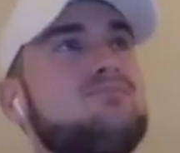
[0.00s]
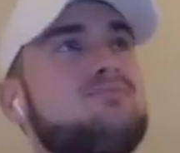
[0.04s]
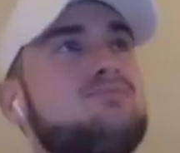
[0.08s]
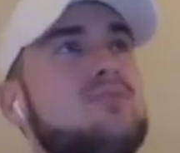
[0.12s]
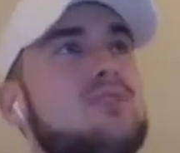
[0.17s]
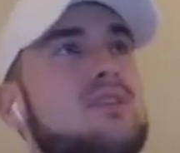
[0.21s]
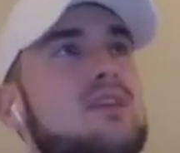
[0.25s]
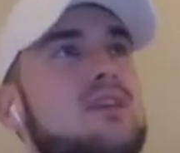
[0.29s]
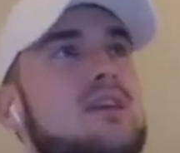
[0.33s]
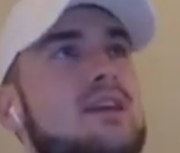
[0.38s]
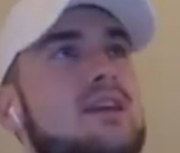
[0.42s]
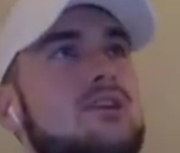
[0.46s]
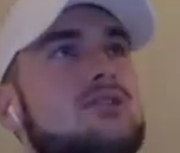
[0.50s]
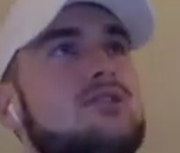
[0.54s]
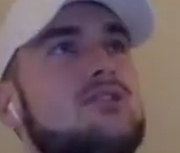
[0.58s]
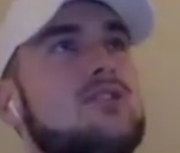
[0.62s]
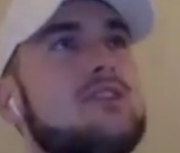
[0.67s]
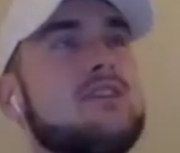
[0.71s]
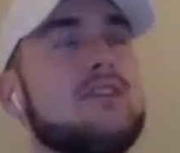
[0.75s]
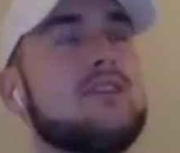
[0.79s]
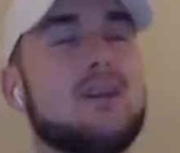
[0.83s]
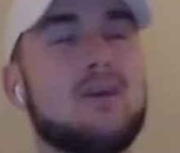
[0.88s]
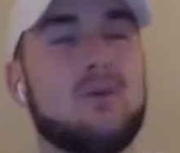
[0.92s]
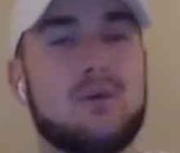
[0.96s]
Here's the
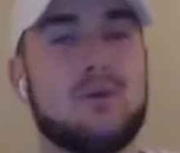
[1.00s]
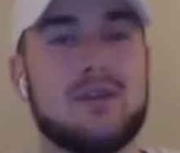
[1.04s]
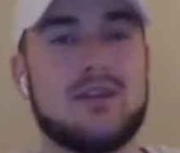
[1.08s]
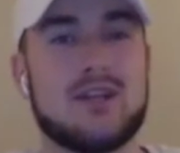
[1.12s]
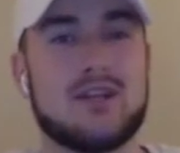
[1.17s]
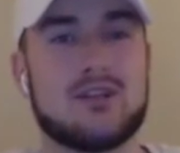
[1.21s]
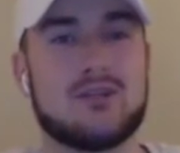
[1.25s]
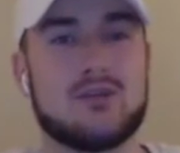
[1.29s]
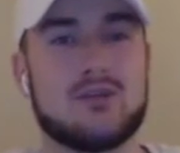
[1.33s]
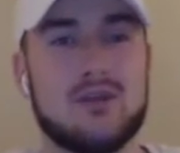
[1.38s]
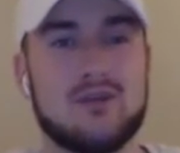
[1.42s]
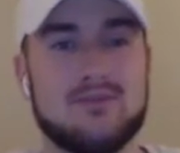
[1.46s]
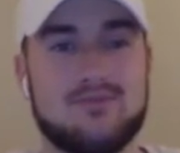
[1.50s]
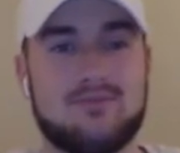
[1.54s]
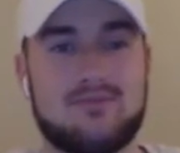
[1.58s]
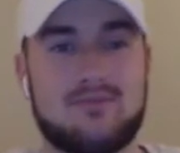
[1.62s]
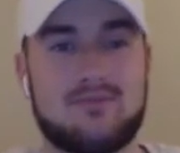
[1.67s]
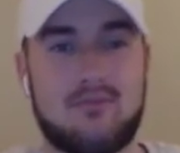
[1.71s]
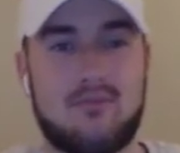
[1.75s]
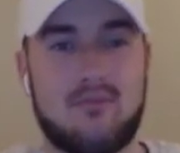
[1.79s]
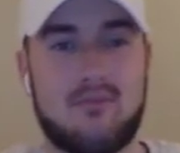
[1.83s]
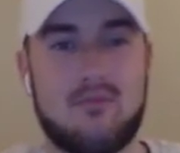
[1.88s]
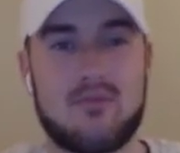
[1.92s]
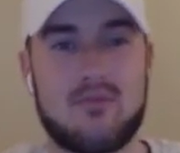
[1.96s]
deal with this one.
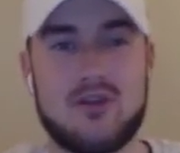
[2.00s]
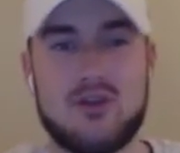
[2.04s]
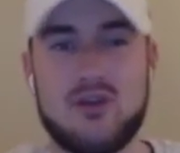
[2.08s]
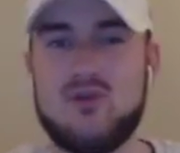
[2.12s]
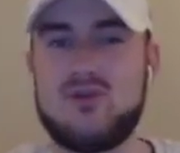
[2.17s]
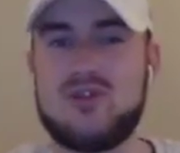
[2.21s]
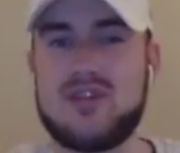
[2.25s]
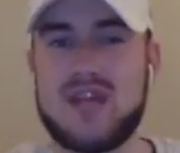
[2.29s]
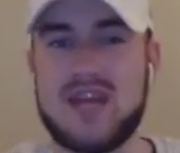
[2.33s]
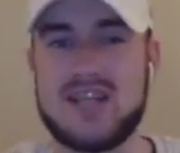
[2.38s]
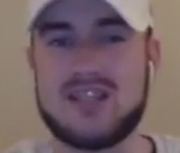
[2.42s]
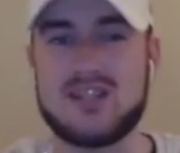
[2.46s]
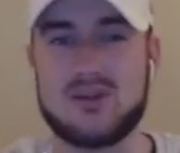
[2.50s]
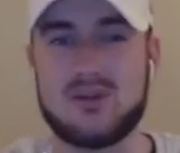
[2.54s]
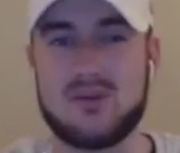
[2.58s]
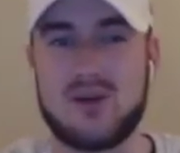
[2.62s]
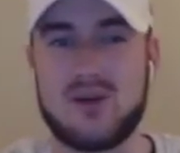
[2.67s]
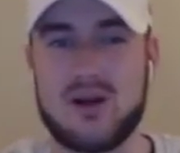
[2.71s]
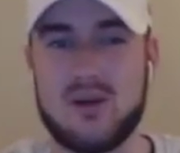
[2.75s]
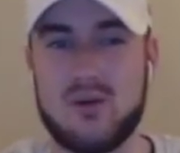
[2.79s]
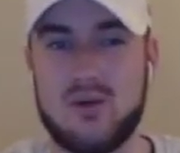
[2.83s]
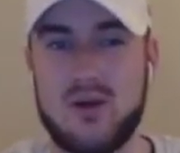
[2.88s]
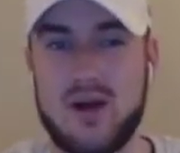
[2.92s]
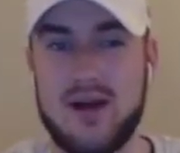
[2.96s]
You taste it
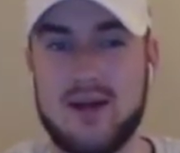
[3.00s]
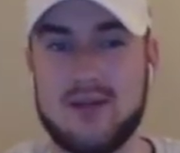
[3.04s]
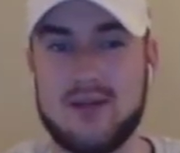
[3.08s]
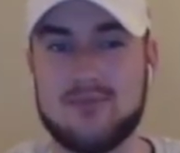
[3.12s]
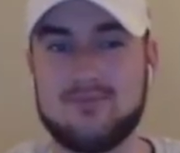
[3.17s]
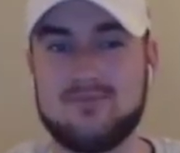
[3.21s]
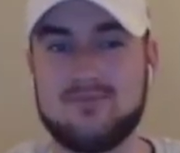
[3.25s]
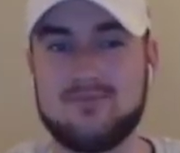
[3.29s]
right away.